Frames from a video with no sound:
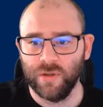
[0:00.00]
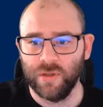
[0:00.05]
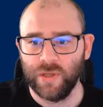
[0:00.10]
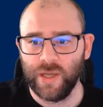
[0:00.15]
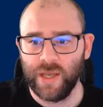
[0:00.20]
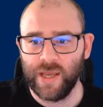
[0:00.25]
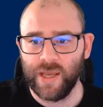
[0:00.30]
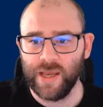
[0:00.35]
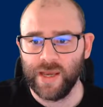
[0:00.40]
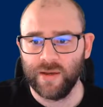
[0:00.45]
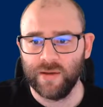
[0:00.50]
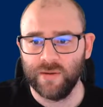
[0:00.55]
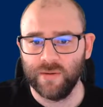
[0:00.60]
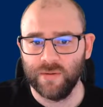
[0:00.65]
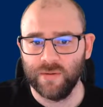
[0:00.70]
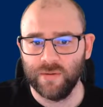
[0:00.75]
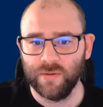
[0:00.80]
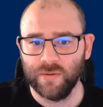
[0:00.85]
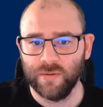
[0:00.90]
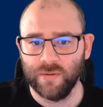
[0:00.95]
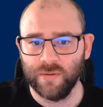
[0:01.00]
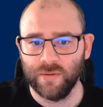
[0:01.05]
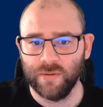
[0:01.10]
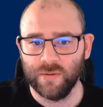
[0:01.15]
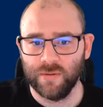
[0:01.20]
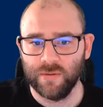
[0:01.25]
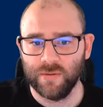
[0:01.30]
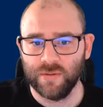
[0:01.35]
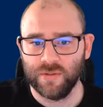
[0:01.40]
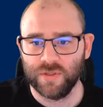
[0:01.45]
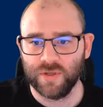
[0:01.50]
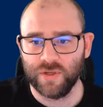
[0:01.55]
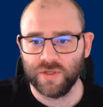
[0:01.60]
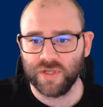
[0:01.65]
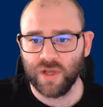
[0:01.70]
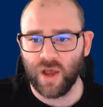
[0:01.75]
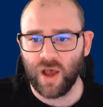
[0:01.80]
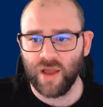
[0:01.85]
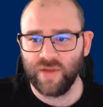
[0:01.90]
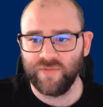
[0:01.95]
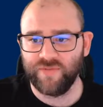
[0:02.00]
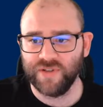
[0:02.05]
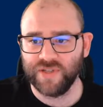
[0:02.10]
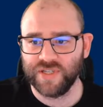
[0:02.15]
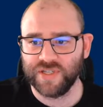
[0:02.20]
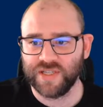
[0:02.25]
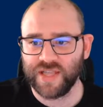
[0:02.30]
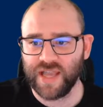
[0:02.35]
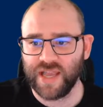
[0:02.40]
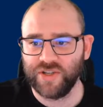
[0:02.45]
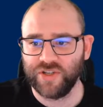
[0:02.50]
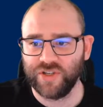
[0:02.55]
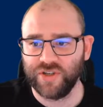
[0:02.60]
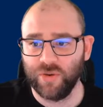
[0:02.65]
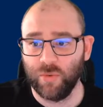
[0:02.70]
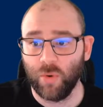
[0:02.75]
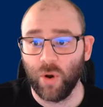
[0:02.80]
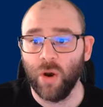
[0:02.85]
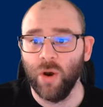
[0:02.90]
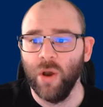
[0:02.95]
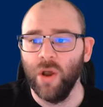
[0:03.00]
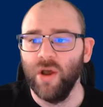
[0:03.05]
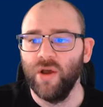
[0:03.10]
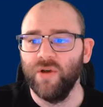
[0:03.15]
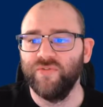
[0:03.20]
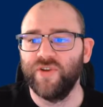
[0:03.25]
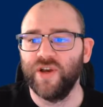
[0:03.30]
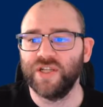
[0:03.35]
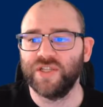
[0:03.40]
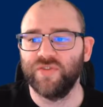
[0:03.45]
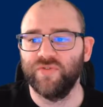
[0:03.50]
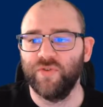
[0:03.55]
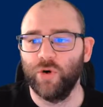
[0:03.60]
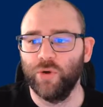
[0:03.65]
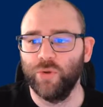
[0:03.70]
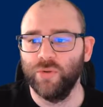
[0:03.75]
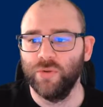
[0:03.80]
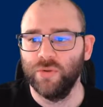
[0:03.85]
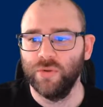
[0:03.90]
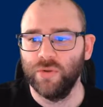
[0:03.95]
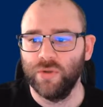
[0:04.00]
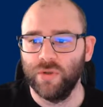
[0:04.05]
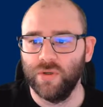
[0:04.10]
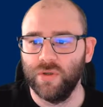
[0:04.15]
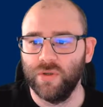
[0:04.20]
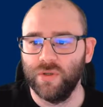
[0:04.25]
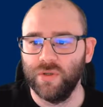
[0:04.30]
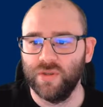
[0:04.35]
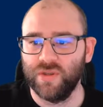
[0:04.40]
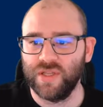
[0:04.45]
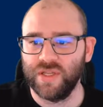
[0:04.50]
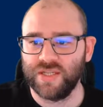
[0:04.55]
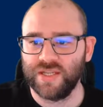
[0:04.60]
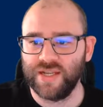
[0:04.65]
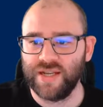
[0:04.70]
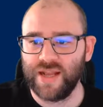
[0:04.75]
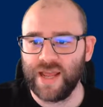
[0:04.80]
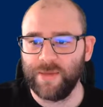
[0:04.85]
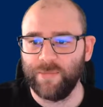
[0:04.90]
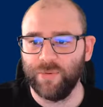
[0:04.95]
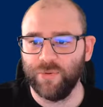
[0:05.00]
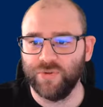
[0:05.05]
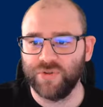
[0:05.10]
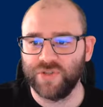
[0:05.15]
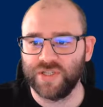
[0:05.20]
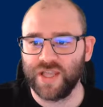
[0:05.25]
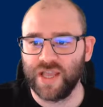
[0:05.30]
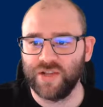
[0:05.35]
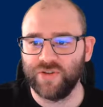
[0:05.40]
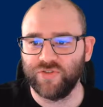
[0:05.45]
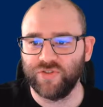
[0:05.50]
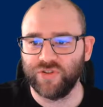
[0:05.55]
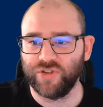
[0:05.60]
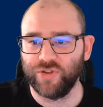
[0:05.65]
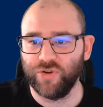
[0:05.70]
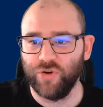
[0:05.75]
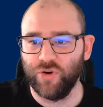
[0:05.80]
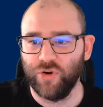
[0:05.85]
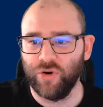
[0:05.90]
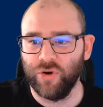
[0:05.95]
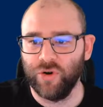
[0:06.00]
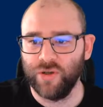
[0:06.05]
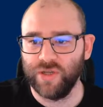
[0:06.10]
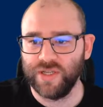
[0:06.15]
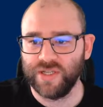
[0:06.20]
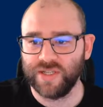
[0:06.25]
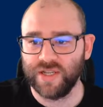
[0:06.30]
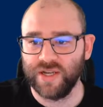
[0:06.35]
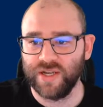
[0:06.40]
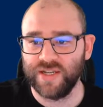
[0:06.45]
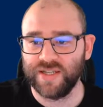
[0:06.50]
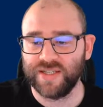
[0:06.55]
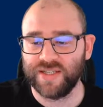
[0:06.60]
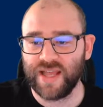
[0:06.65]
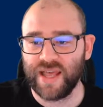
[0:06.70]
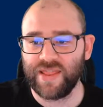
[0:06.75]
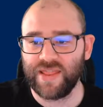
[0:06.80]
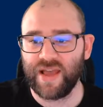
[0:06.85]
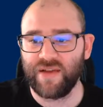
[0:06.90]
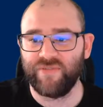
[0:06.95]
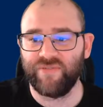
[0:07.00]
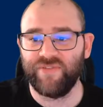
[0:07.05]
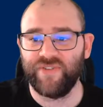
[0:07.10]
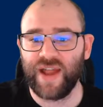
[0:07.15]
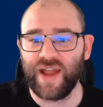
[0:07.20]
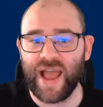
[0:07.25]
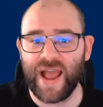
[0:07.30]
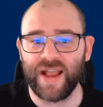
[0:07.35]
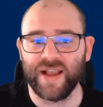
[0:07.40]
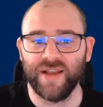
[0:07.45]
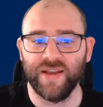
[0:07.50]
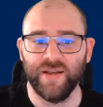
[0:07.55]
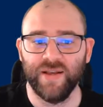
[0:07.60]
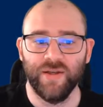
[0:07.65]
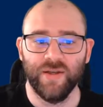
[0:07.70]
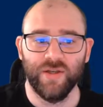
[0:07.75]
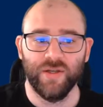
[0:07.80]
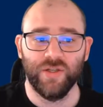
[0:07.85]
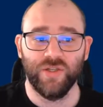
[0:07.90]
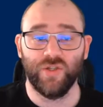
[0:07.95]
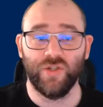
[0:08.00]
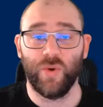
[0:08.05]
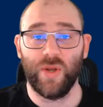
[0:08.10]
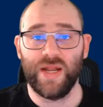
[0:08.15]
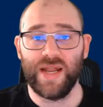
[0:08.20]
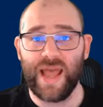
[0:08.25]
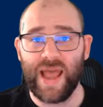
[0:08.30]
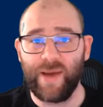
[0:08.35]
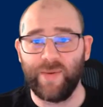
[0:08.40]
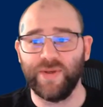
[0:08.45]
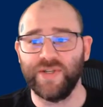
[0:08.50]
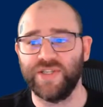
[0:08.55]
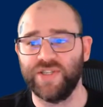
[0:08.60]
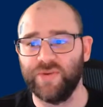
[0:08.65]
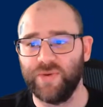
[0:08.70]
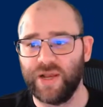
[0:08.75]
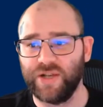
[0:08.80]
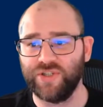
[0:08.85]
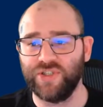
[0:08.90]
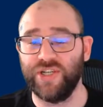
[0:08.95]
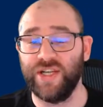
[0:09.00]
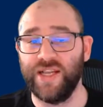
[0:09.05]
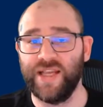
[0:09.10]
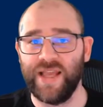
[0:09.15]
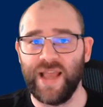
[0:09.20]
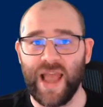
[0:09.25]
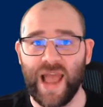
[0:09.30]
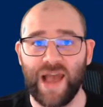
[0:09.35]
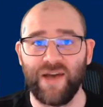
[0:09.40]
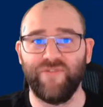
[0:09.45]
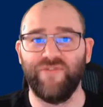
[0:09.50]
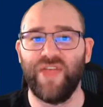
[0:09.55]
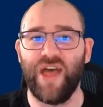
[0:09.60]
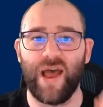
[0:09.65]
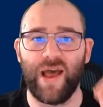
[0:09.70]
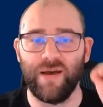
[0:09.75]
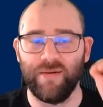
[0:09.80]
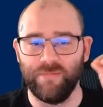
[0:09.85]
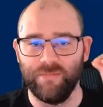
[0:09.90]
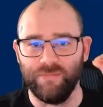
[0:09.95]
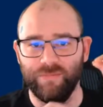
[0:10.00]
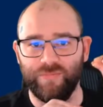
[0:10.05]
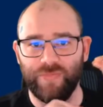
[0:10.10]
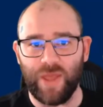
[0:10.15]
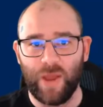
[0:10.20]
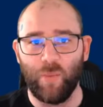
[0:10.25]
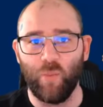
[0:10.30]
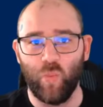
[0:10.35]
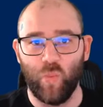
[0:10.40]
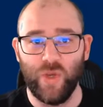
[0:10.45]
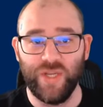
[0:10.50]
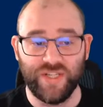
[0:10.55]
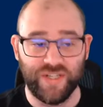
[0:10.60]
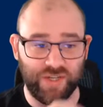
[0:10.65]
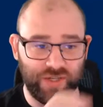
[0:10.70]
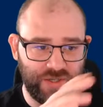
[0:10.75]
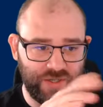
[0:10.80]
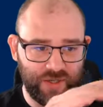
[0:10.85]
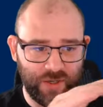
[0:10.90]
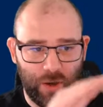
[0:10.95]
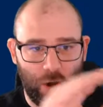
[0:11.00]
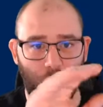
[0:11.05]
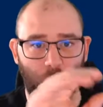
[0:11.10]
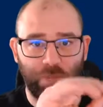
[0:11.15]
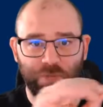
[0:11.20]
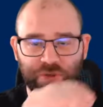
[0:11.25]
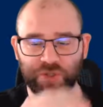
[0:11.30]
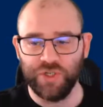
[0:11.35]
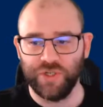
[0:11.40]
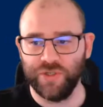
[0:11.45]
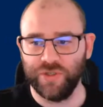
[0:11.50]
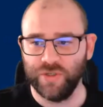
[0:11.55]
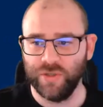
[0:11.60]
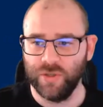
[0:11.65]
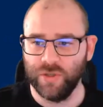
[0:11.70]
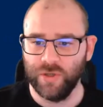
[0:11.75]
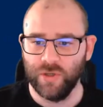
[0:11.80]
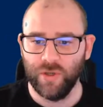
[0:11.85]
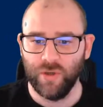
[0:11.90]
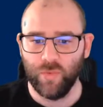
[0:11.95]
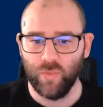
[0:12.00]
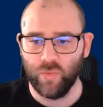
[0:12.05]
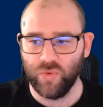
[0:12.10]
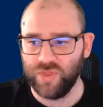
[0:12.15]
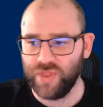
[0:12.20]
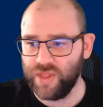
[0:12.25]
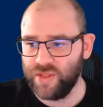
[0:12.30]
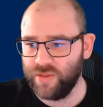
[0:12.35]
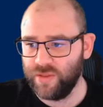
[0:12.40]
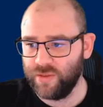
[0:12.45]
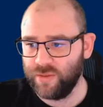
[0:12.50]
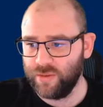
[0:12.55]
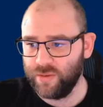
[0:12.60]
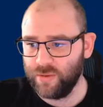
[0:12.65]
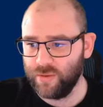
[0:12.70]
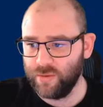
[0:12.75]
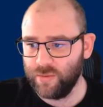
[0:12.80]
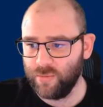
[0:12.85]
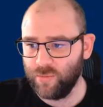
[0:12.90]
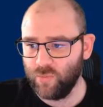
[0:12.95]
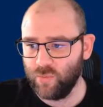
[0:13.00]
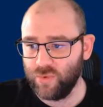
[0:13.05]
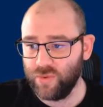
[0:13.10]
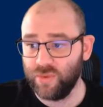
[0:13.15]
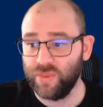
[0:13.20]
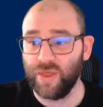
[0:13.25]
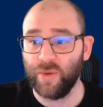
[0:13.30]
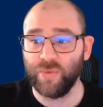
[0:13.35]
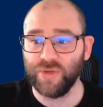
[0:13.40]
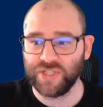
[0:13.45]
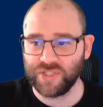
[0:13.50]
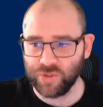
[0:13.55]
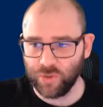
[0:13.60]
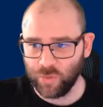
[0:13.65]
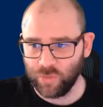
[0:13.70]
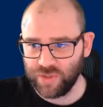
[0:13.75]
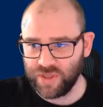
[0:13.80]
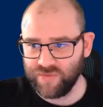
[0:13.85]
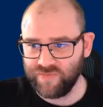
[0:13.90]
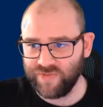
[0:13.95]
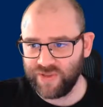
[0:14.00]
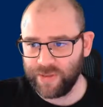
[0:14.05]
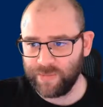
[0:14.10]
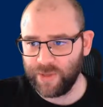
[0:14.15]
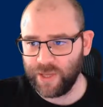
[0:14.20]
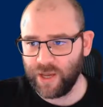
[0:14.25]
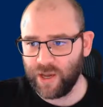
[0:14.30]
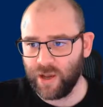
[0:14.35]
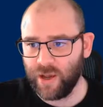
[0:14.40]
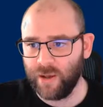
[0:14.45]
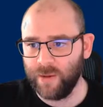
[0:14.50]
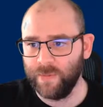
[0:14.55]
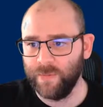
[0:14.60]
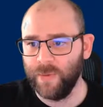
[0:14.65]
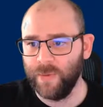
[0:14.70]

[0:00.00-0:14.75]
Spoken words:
here. So it's hyphen staging. Well, first of all, this enabled stage restore is going to set that flag to allow us to actually have that wizard option that we saw within VBR.